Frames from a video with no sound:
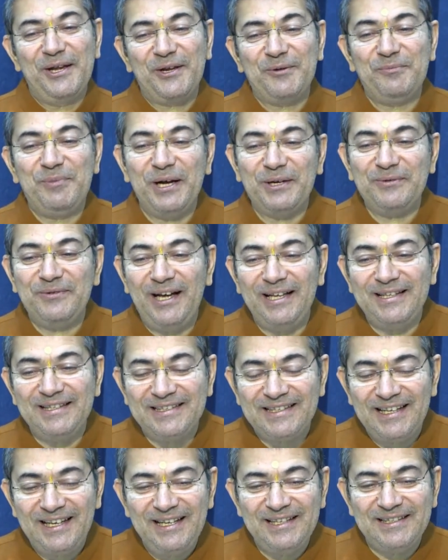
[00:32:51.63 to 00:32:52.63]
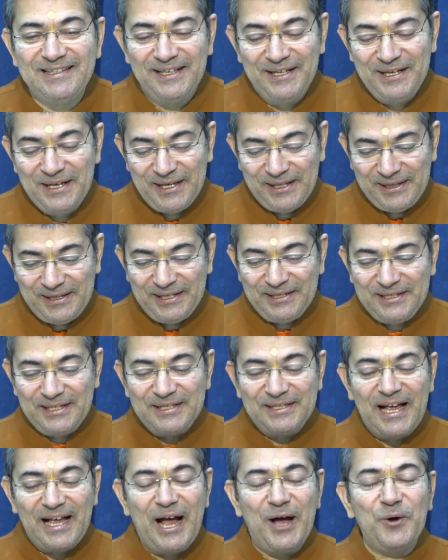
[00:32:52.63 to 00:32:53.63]
The Bhagavan says this
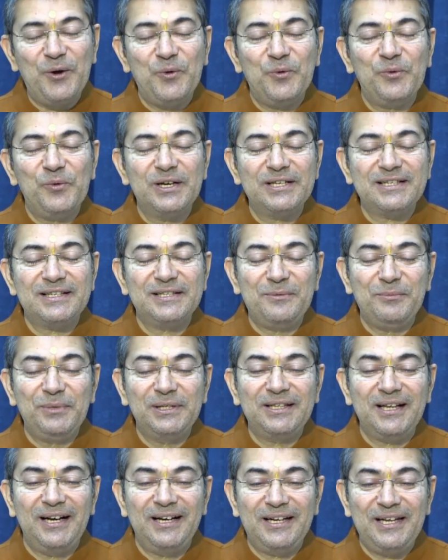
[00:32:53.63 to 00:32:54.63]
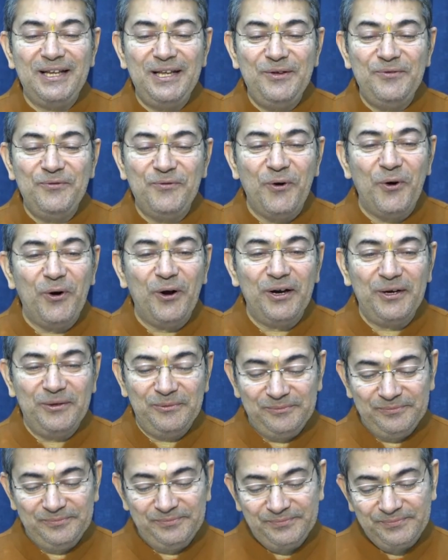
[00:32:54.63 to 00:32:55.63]
is how verse number 34